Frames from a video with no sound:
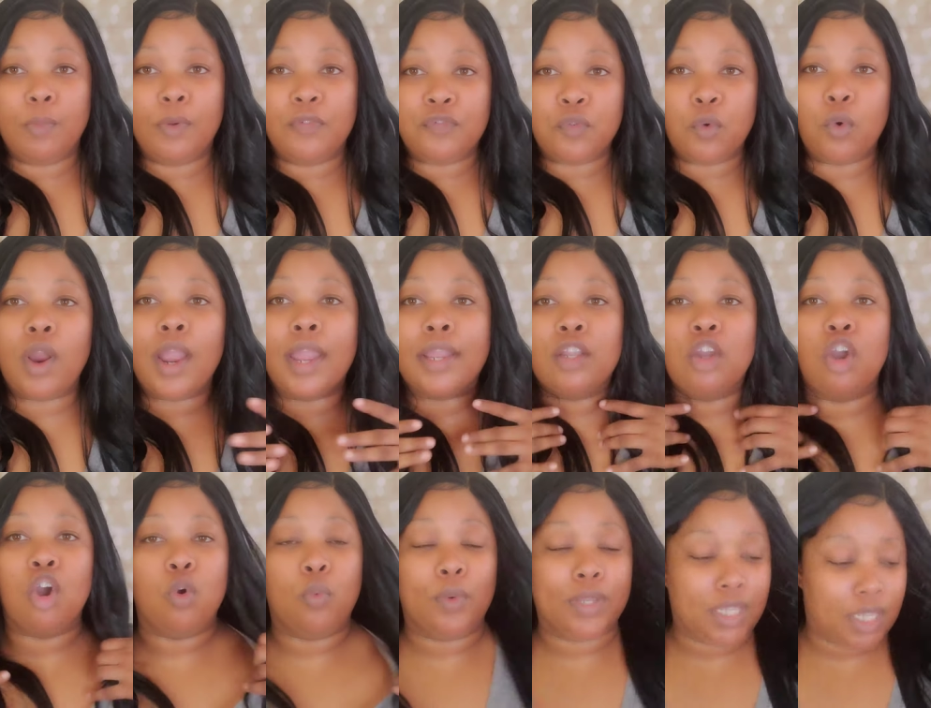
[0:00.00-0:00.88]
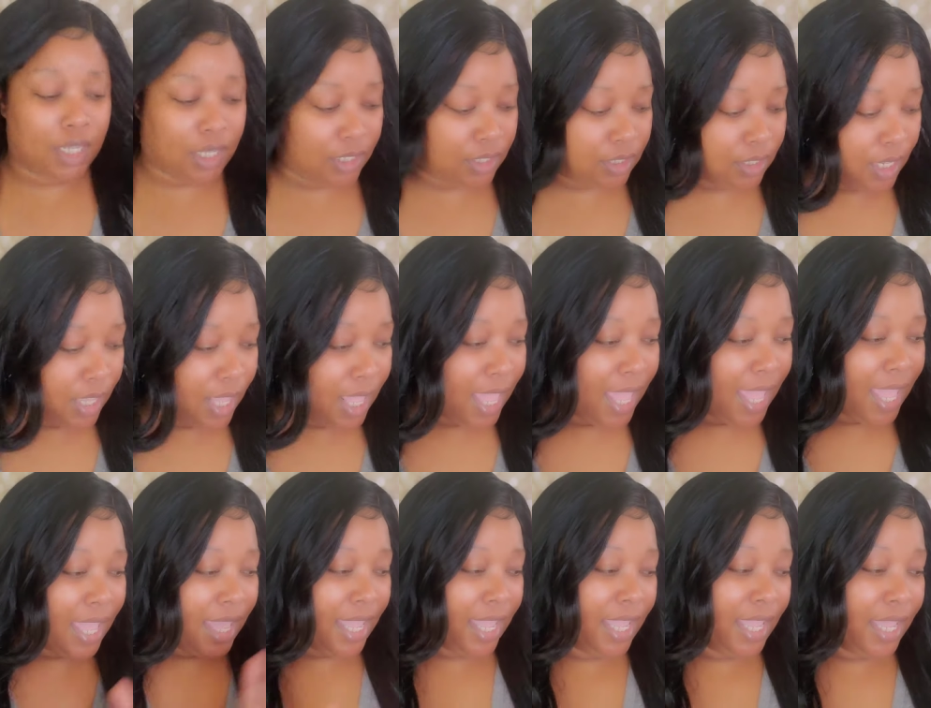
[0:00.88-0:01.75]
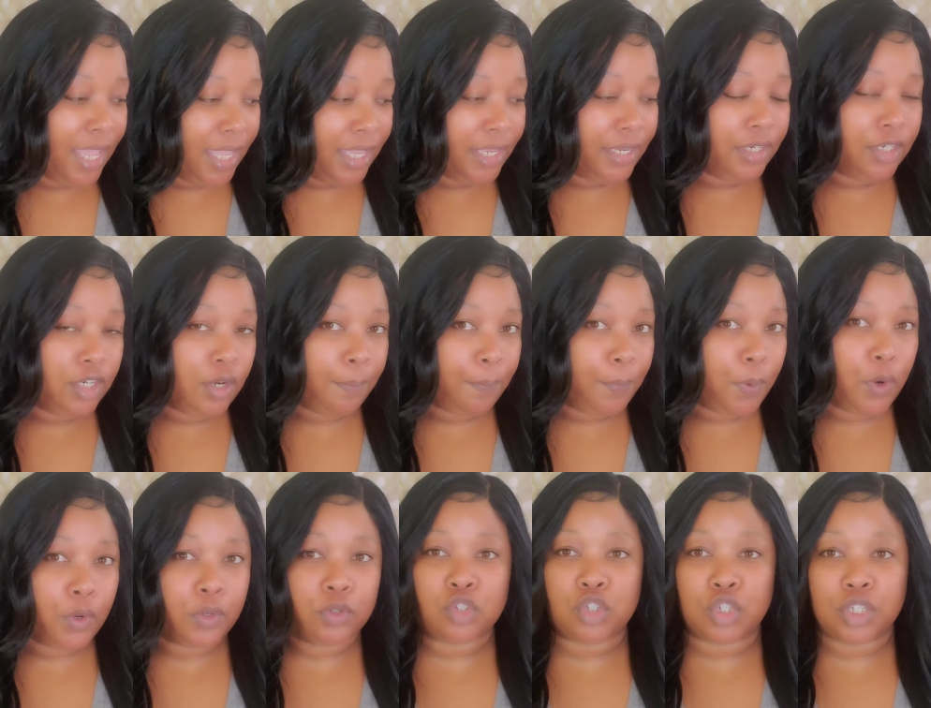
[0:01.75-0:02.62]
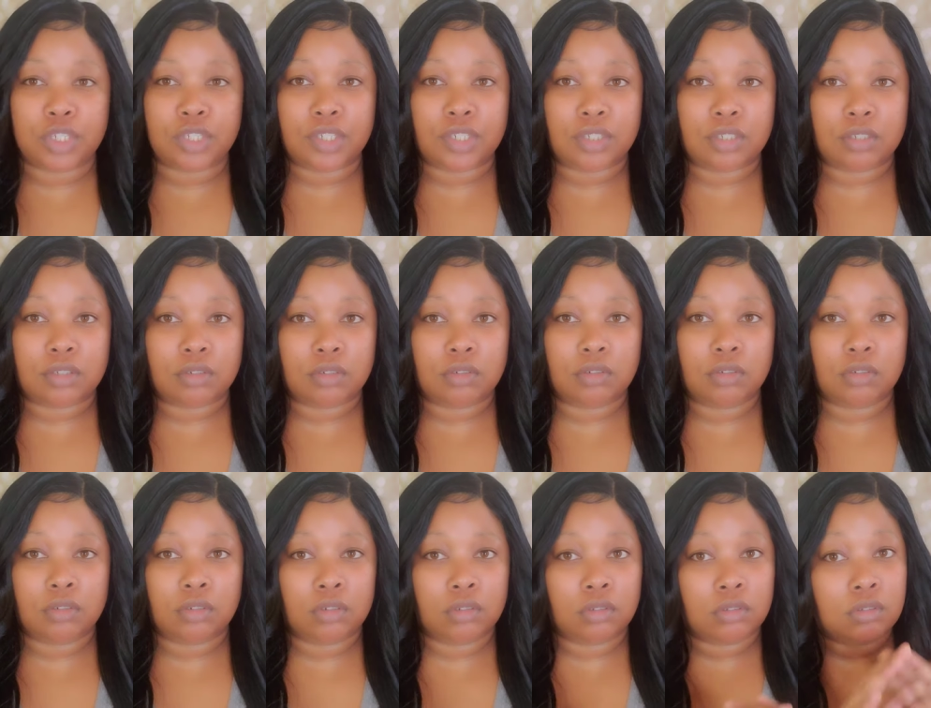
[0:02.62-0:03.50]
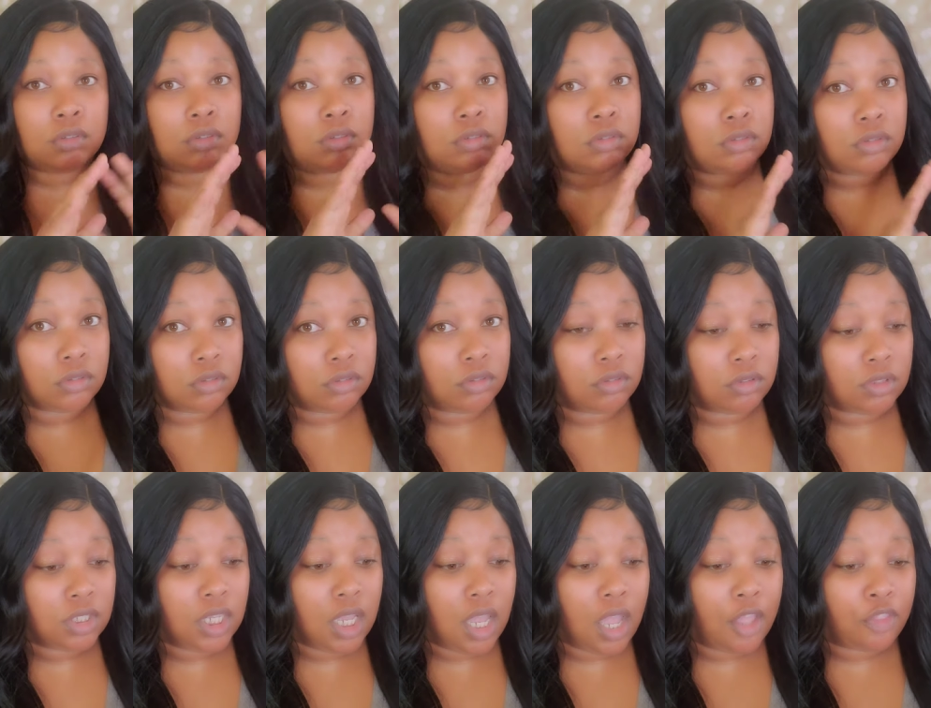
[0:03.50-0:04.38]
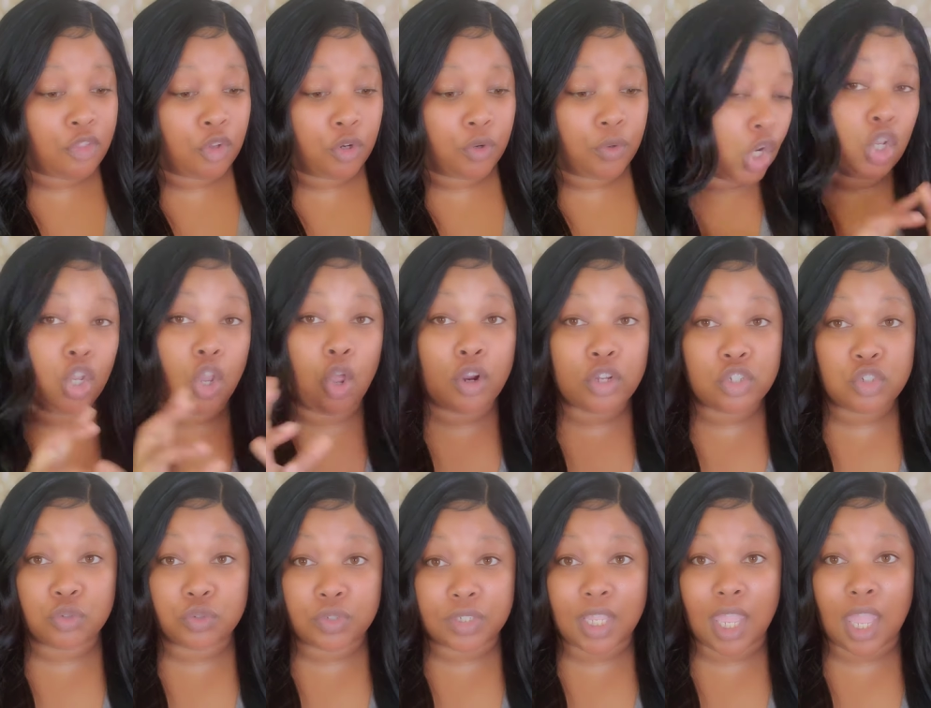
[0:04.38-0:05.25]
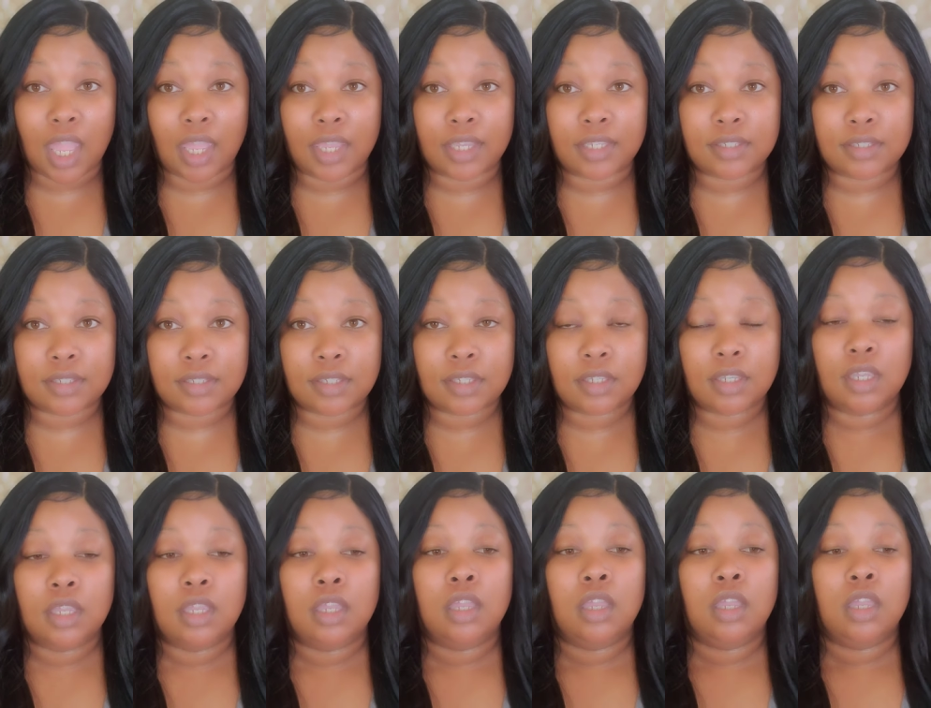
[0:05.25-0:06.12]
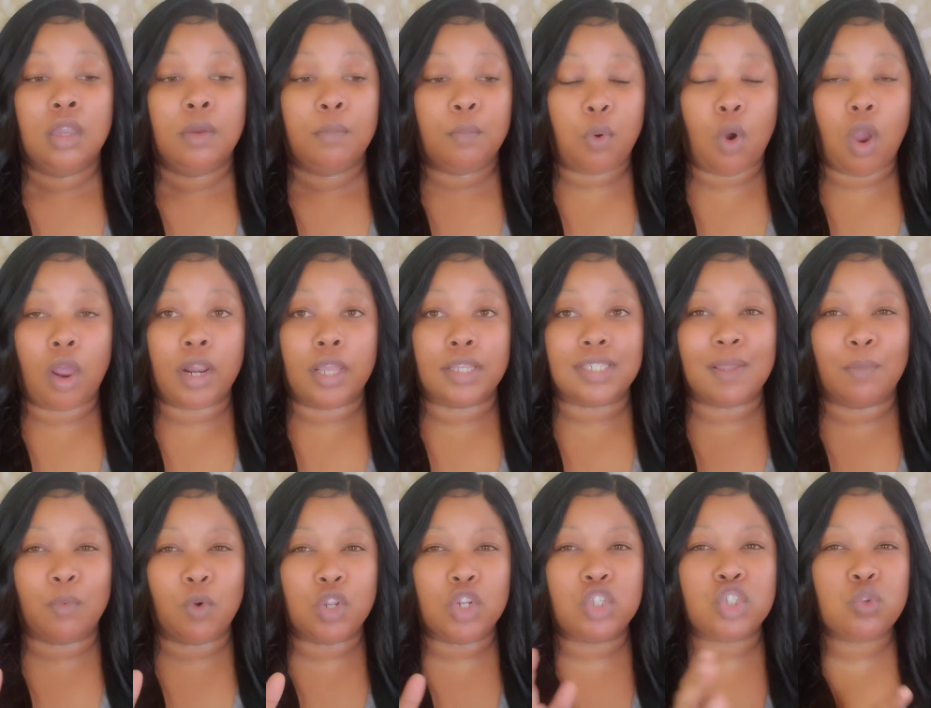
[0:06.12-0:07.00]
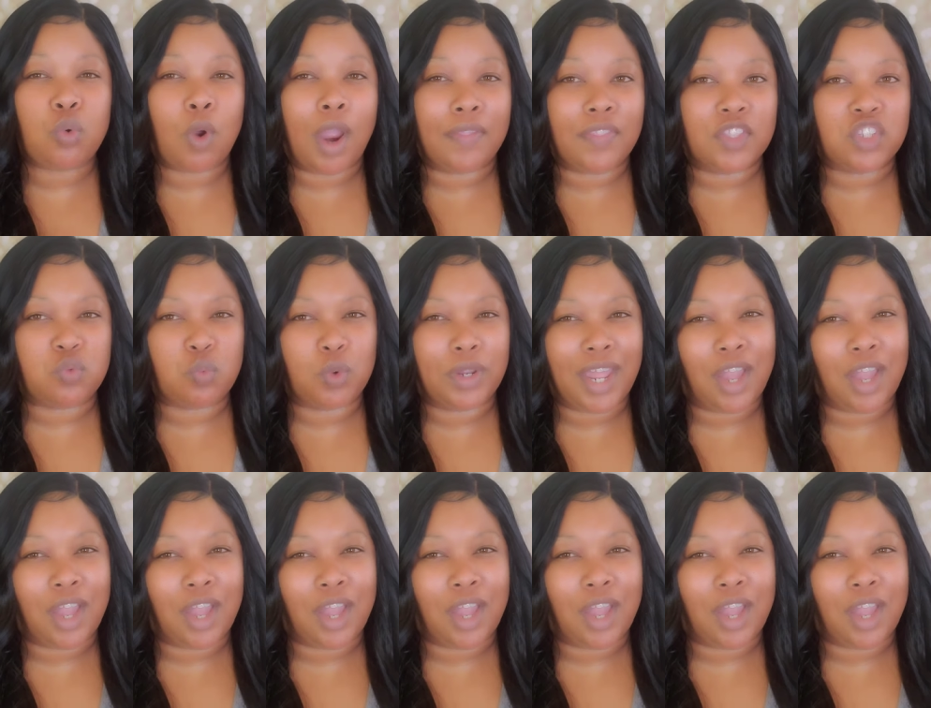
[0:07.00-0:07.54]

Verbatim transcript: So before I go in and purchase the other larger size products, I'm going to try this